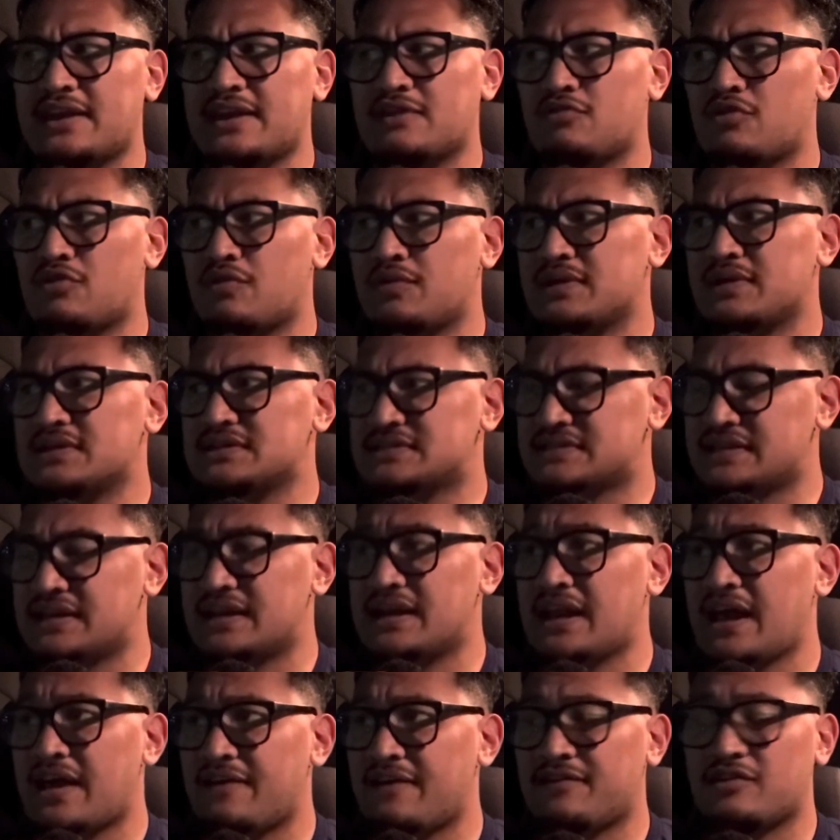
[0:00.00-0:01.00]
Ruiz
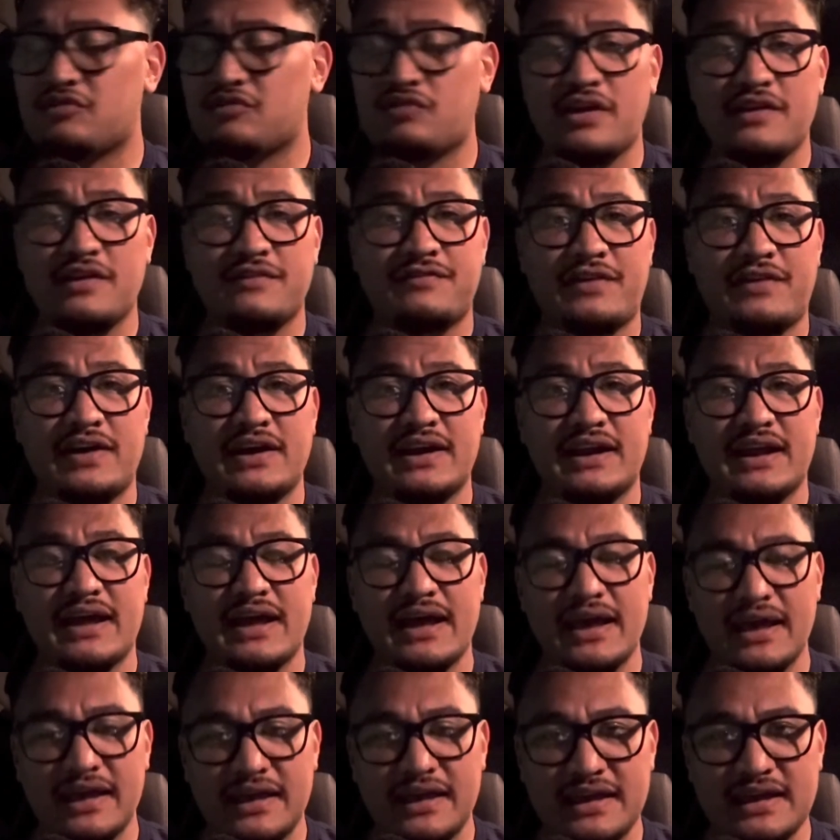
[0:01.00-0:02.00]
did have a great fight
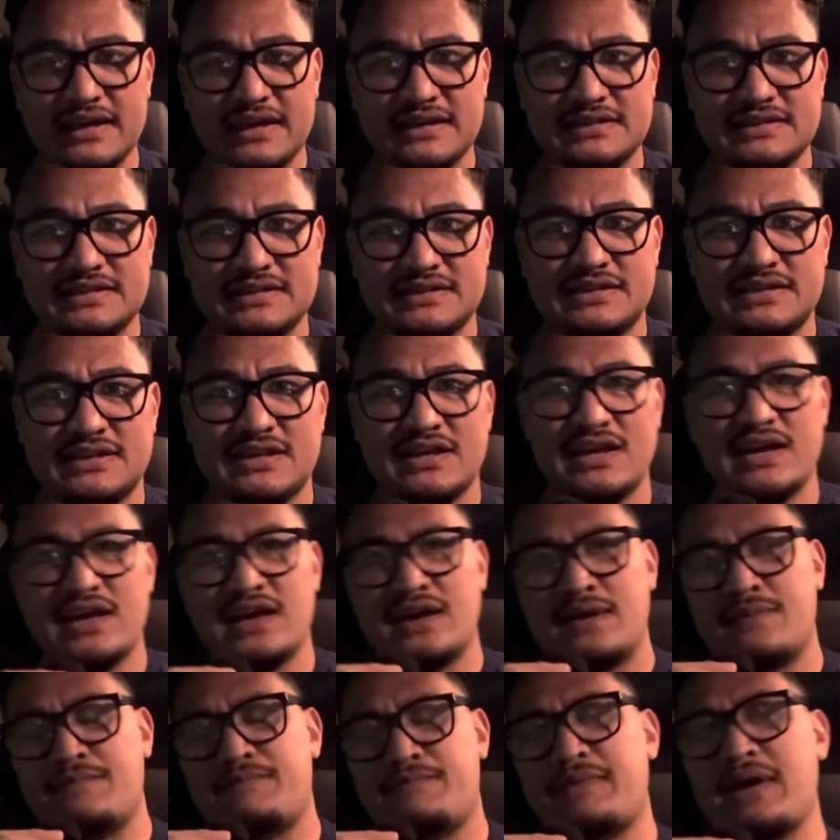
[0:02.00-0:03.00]
against
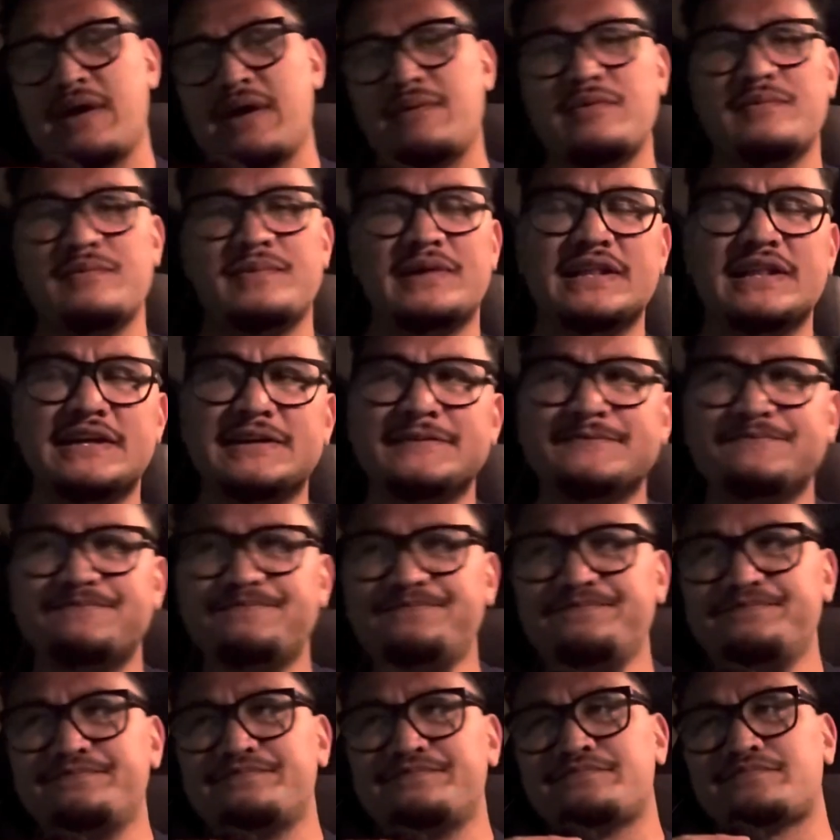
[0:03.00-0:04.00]
Baby Miller,
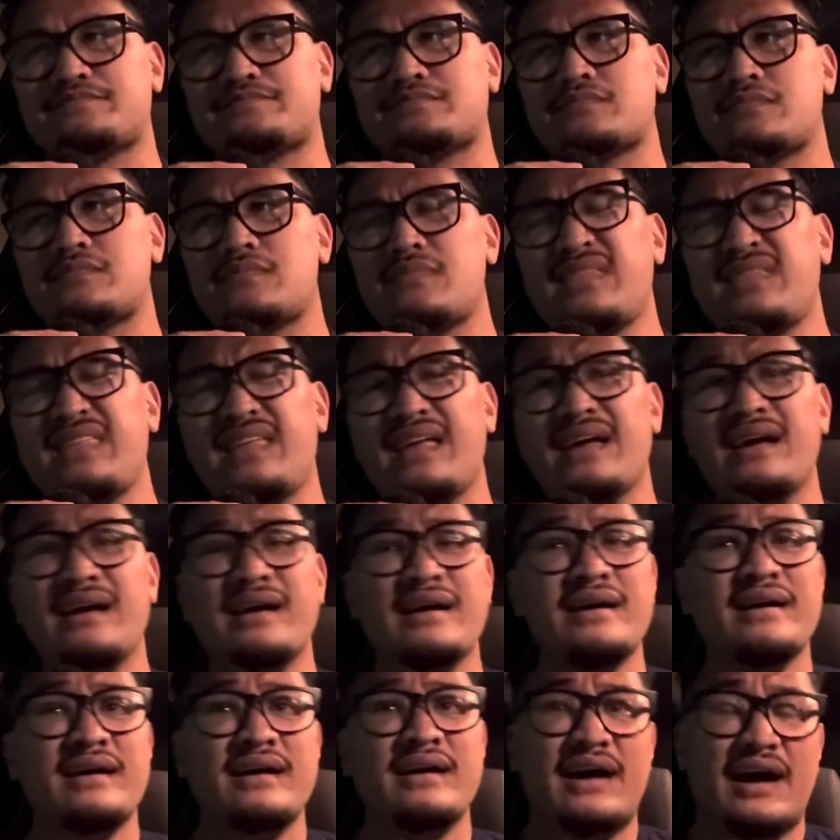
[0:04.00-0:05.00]

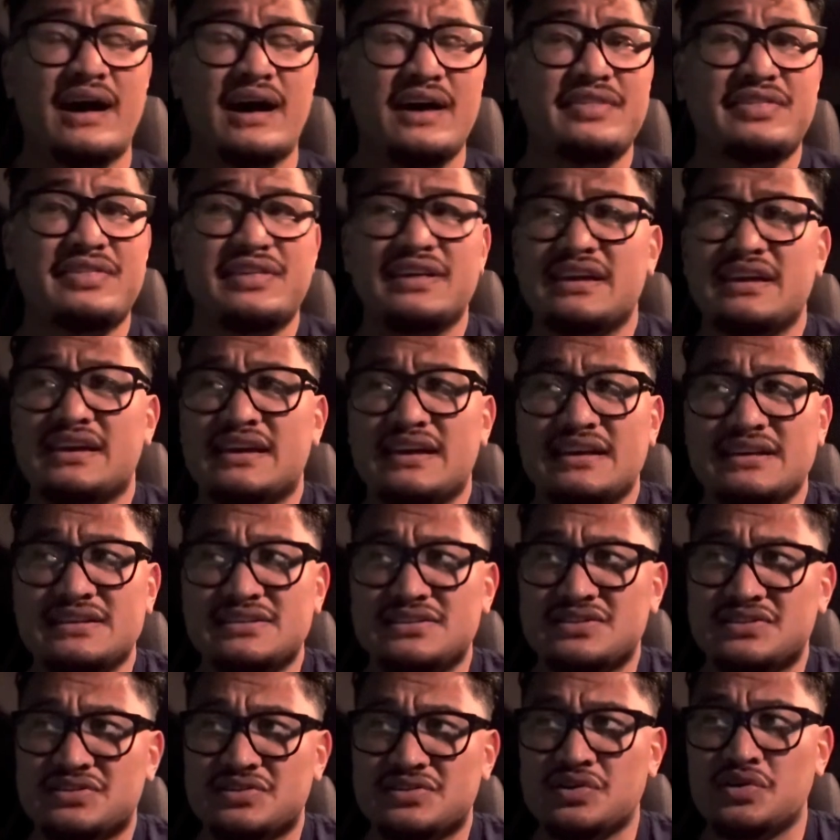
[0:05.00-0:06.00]
I think he's
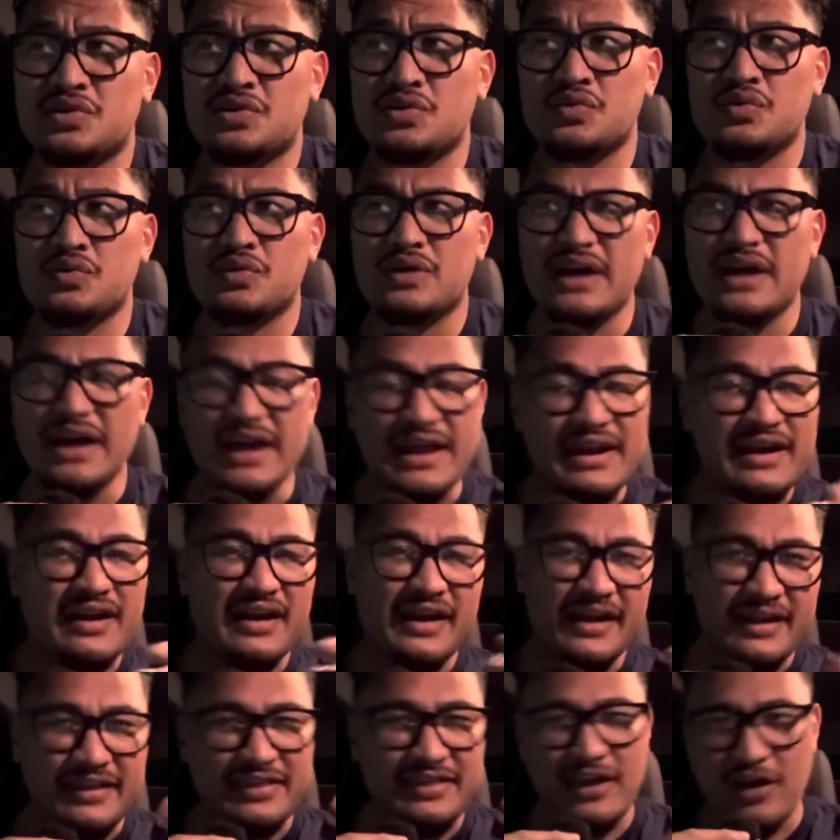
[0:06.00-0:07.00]
still in
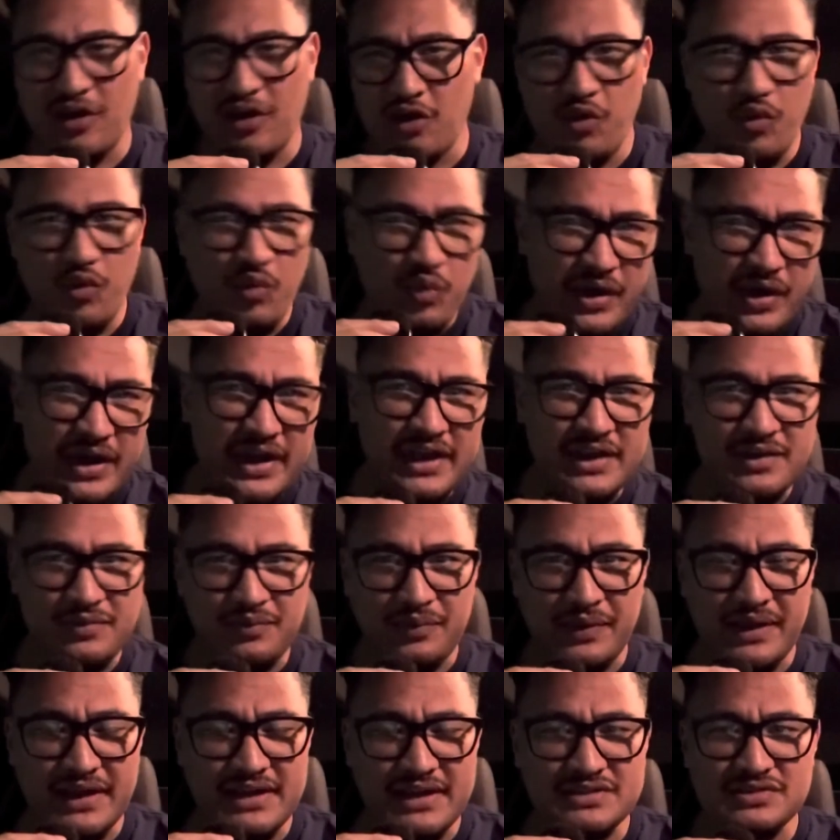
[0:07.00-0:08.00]
like that weird
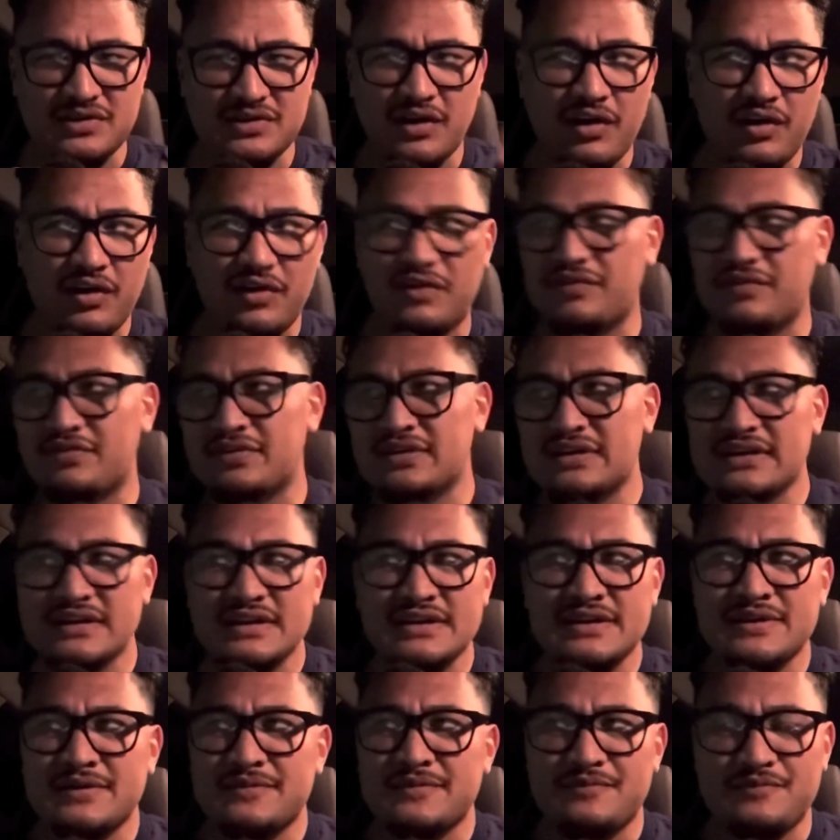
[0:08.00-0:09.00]
place of
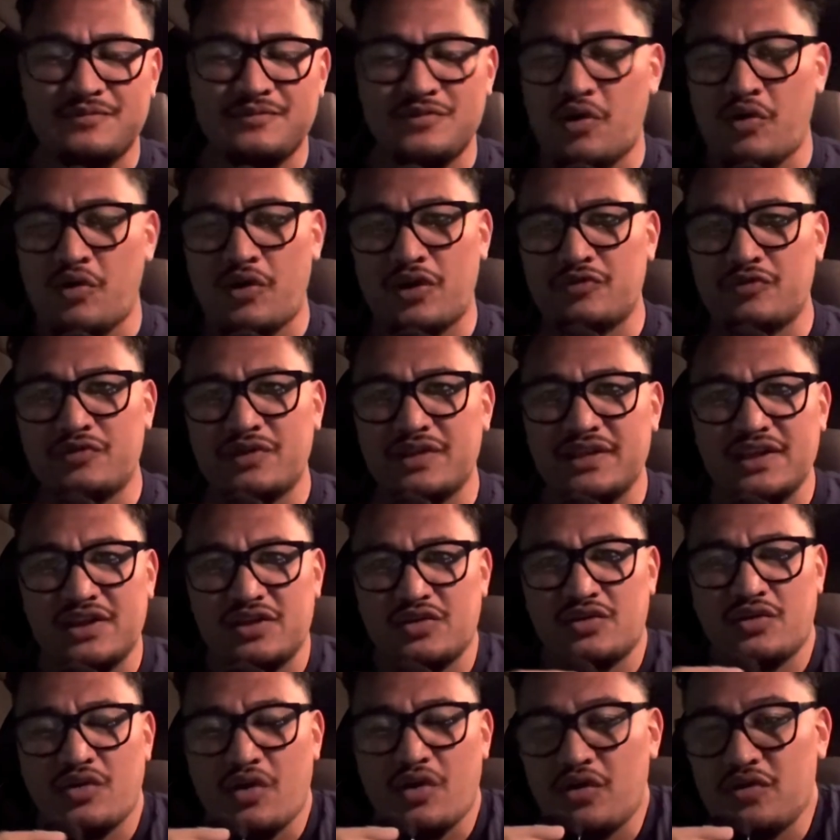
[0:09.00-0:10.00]
no one really
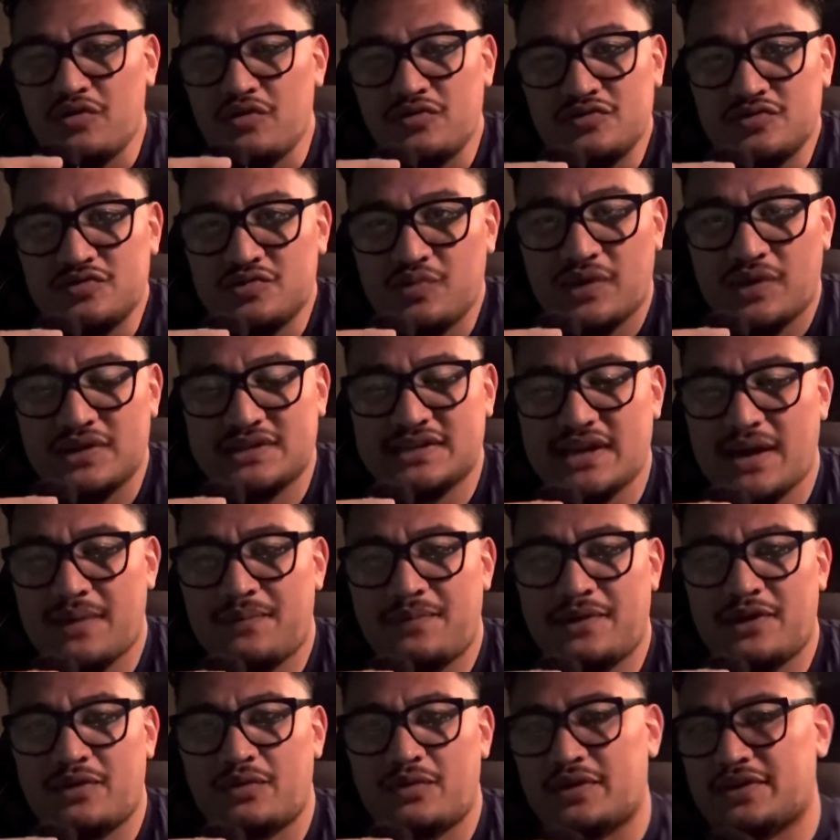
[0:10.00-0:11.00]
knows what's
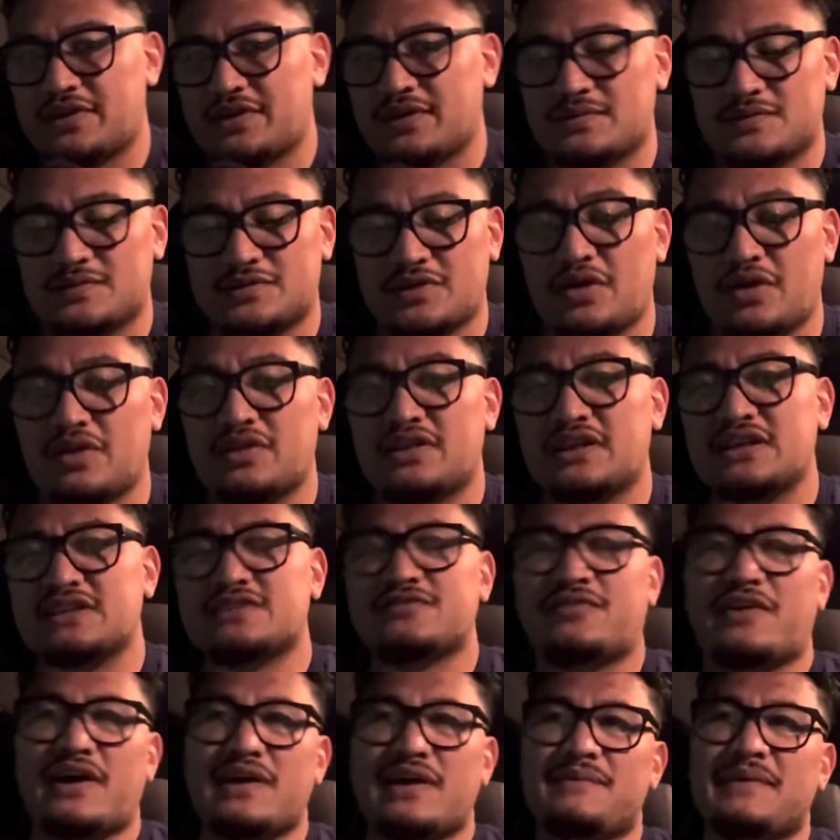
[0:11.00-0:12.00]
happening with him. So this
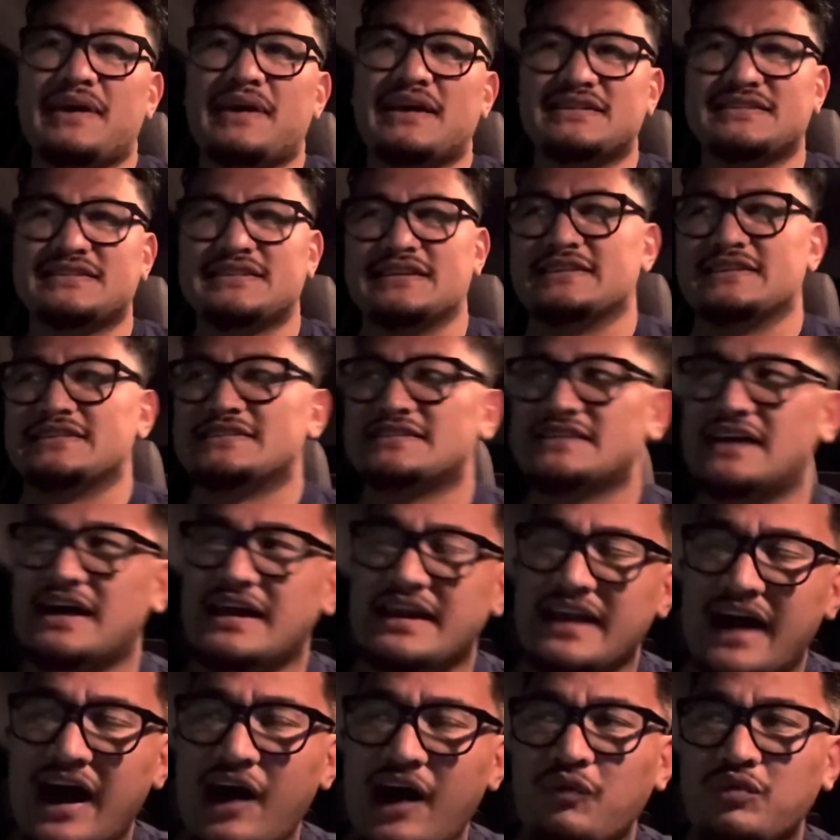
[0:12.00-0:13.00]
fight makes sense,
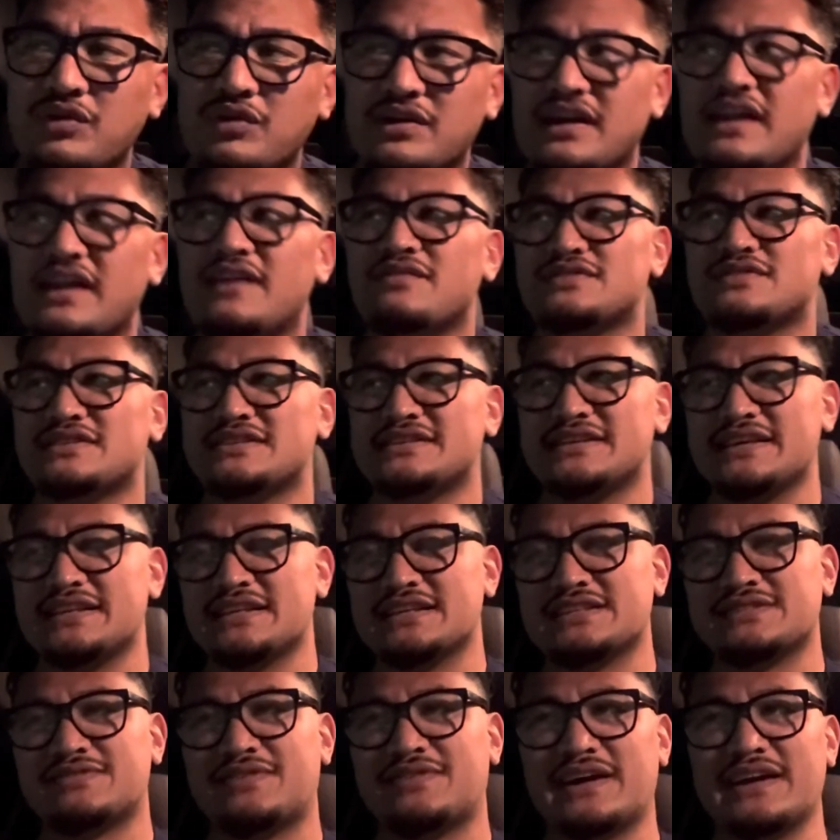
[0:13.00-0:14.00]
and I would love to see
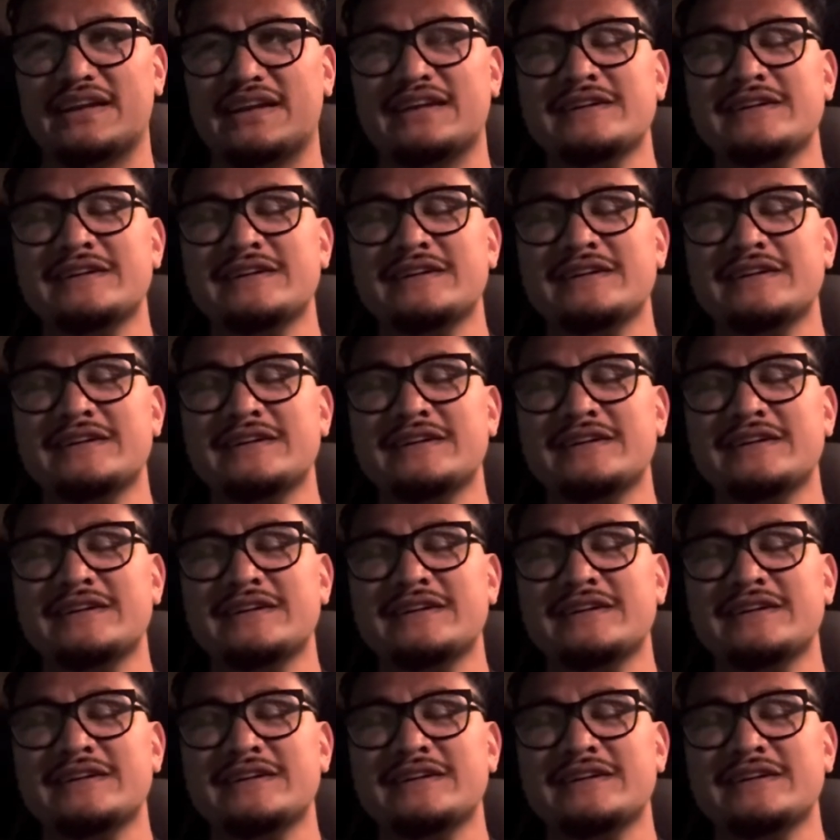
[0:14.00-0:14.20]
this fight.